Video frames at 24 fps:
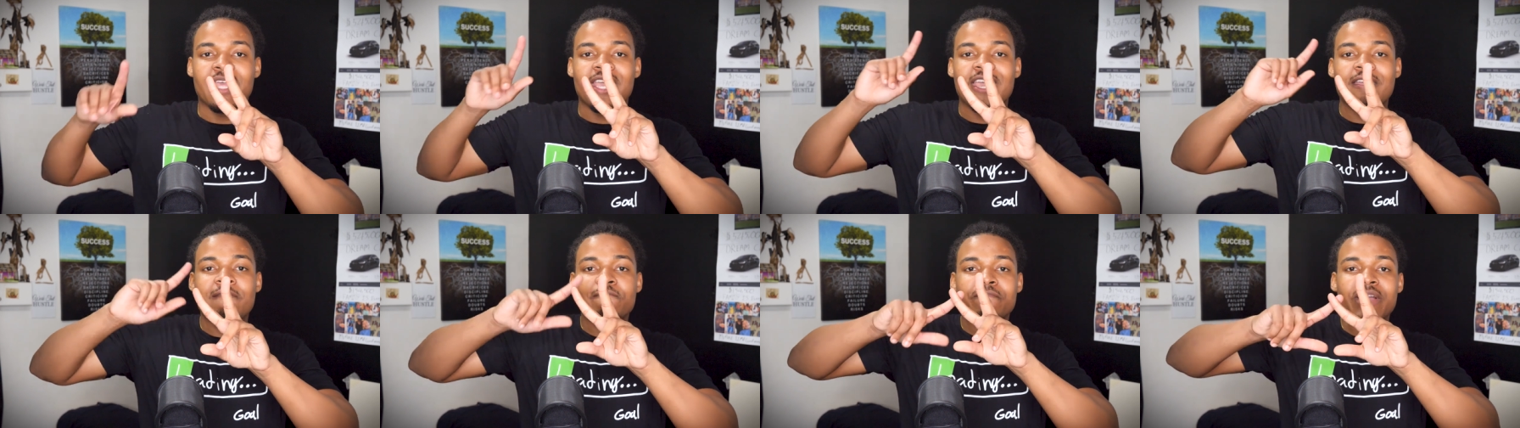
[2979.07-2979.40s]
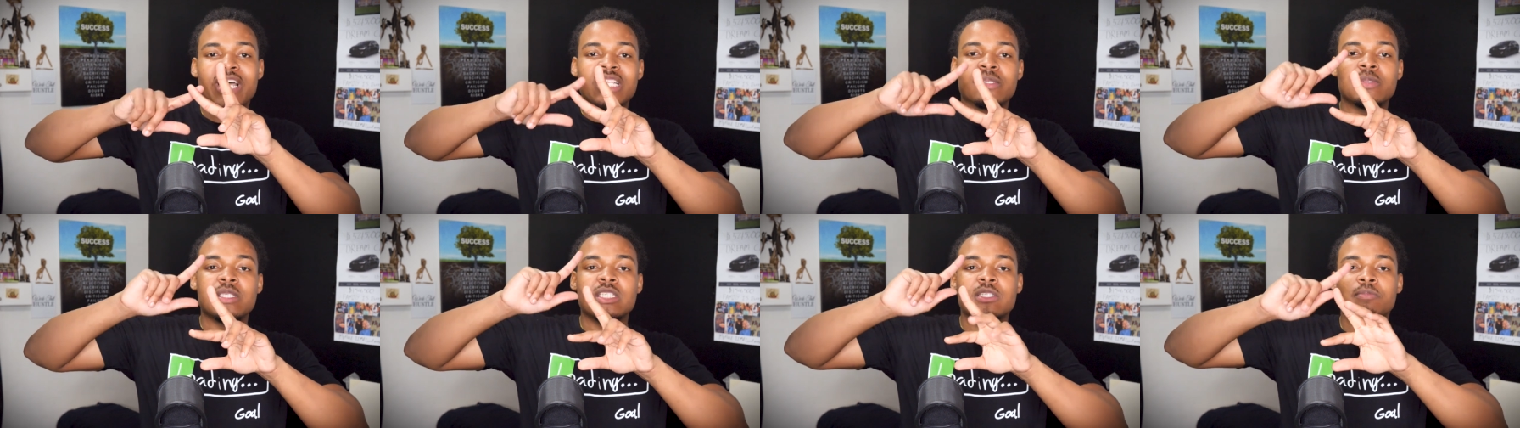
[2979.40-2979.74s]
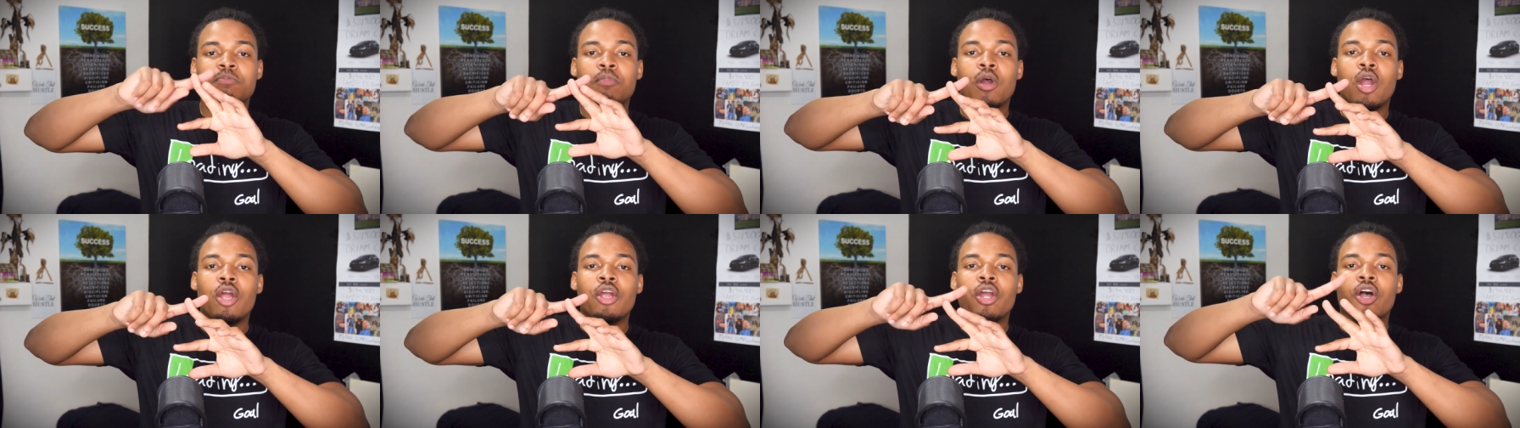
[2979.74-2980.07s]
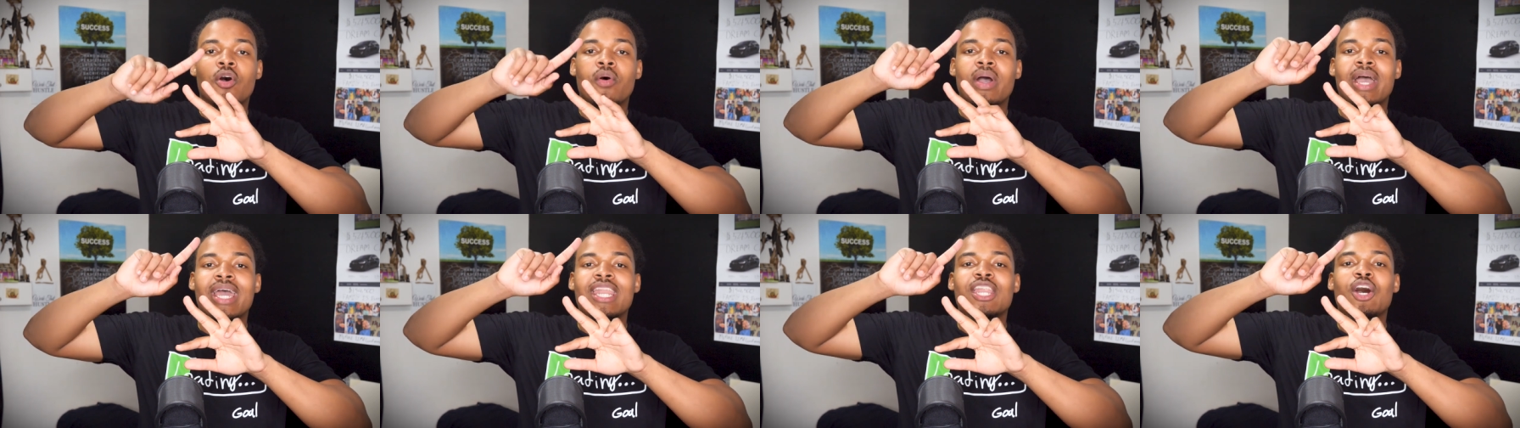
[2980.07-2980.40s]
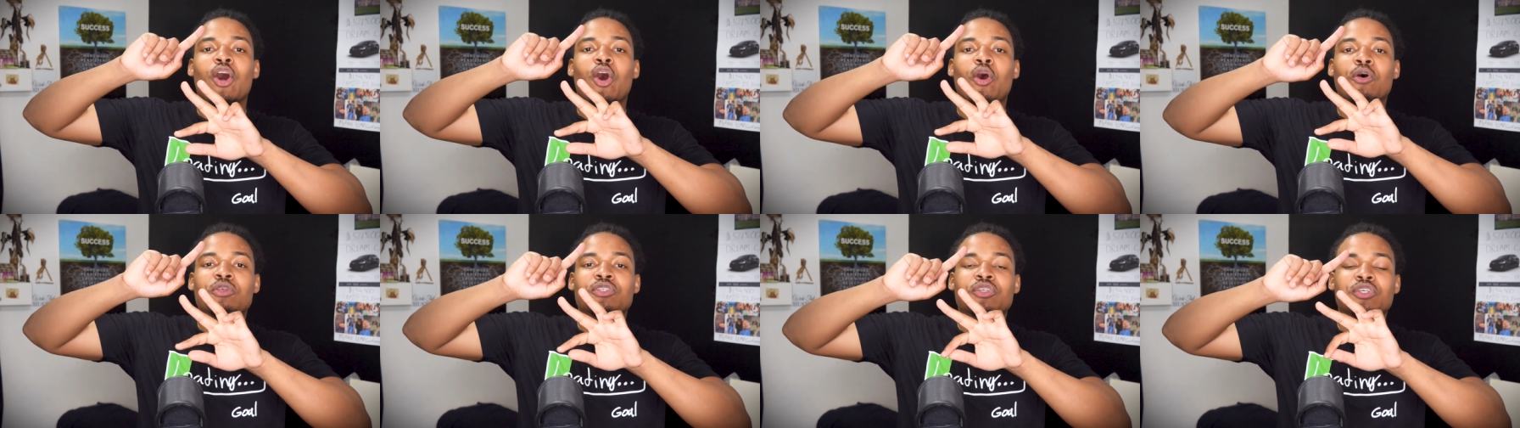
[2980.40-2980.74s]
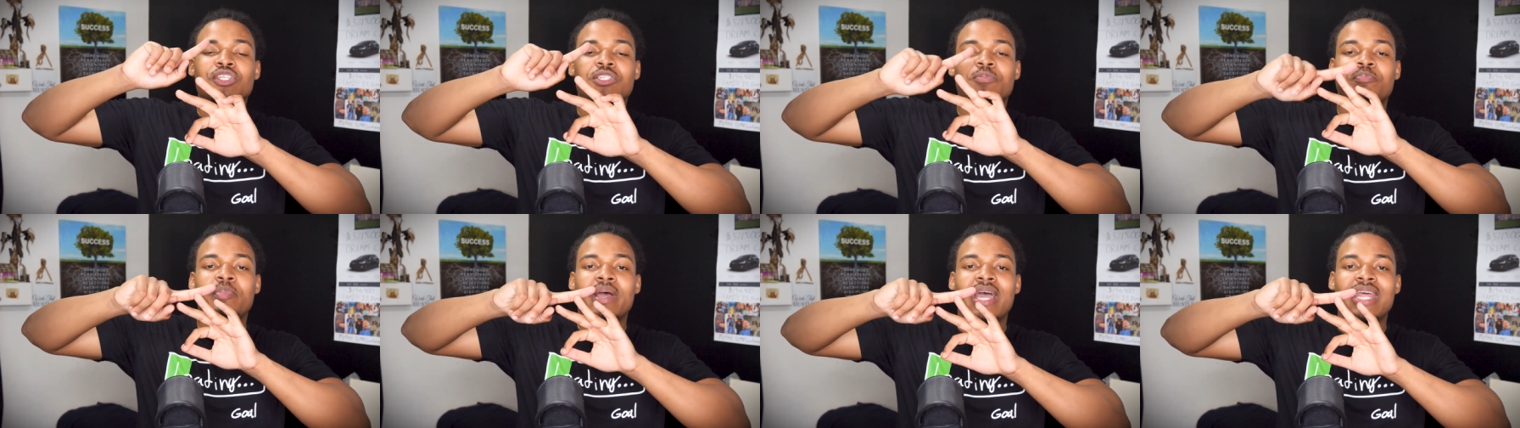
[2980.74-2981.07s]
investments, borrow, and also
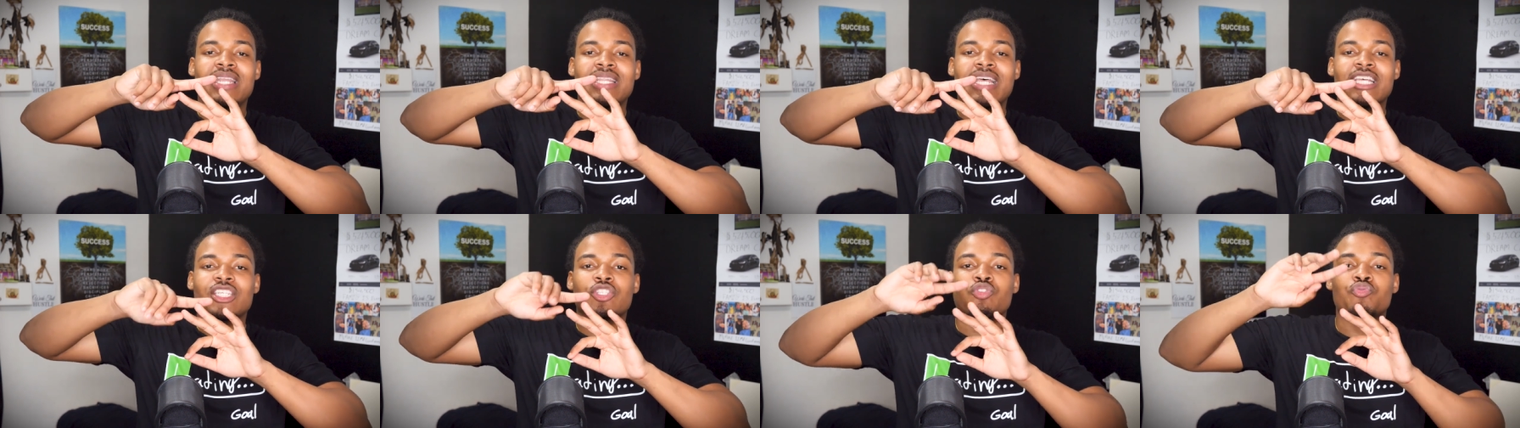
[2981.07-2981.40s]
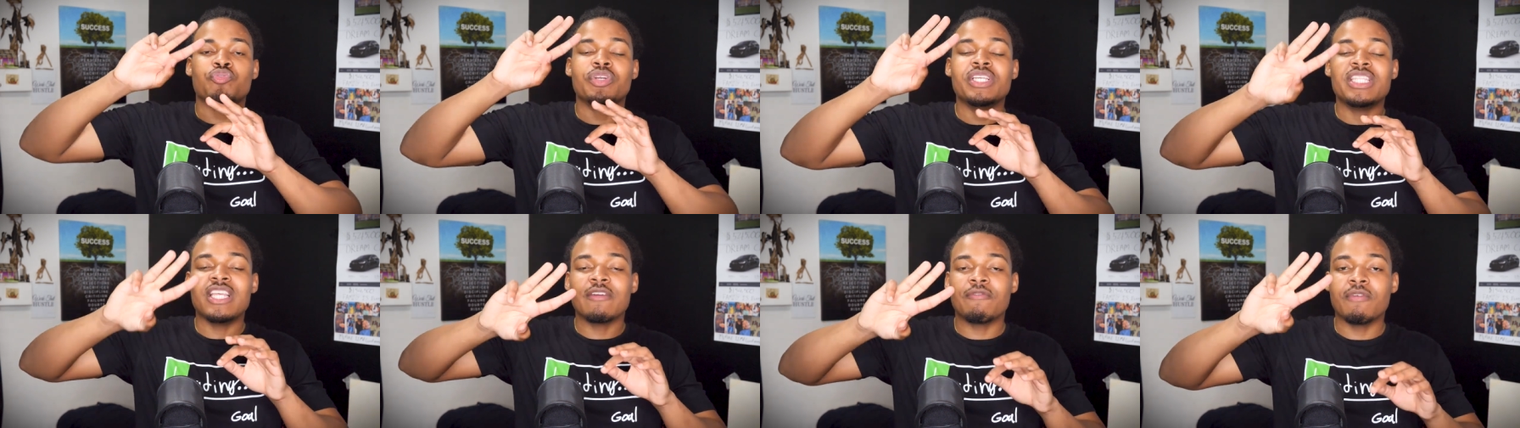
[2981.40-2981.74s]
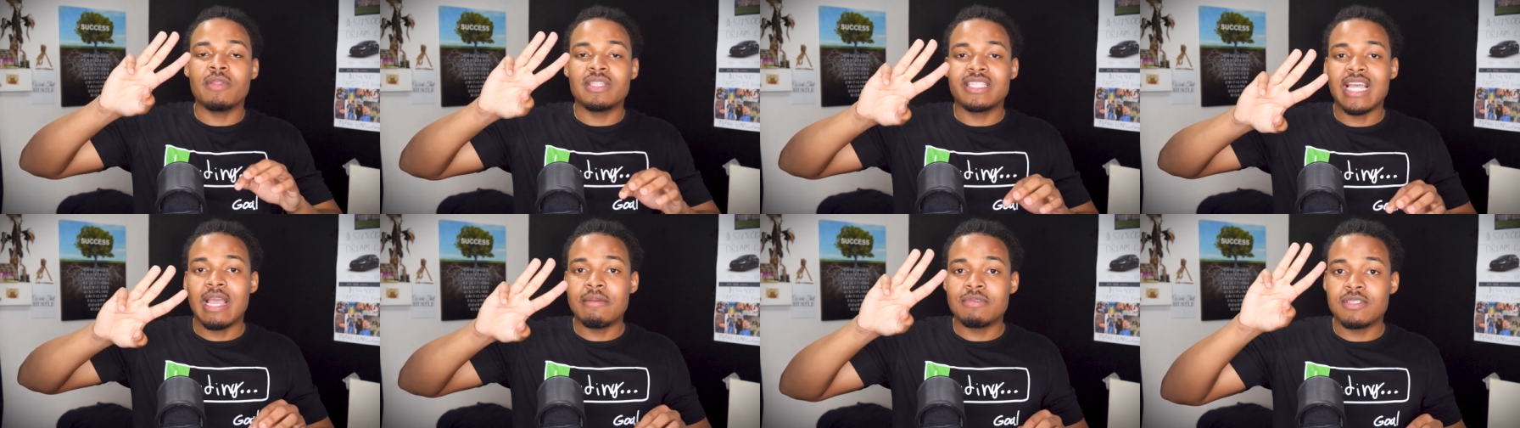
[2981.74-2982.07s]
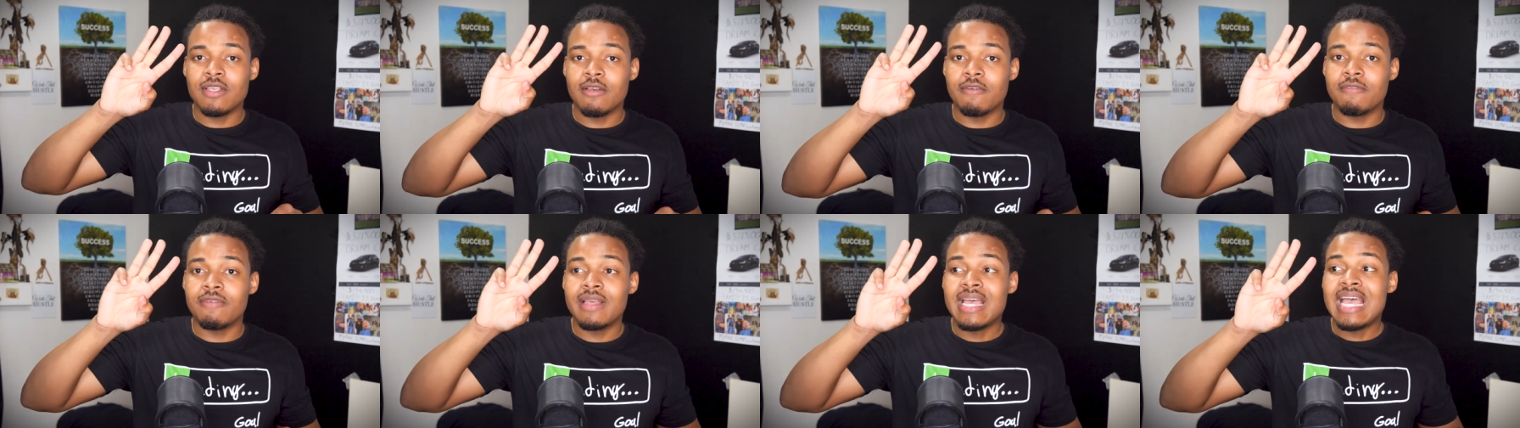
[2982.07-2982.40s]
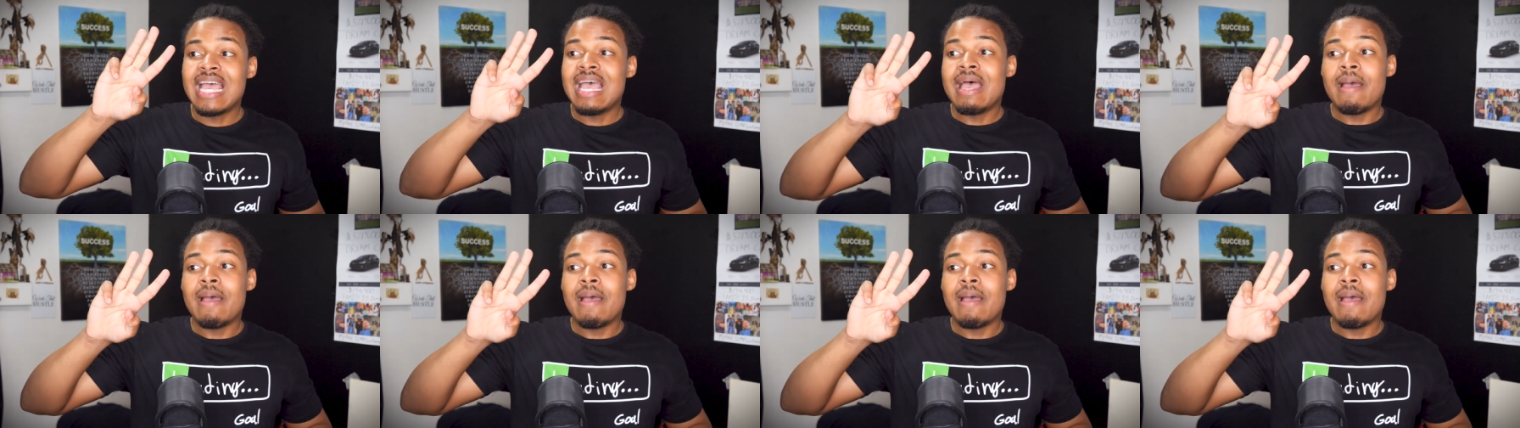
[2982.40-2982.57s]
spend. That's three different types of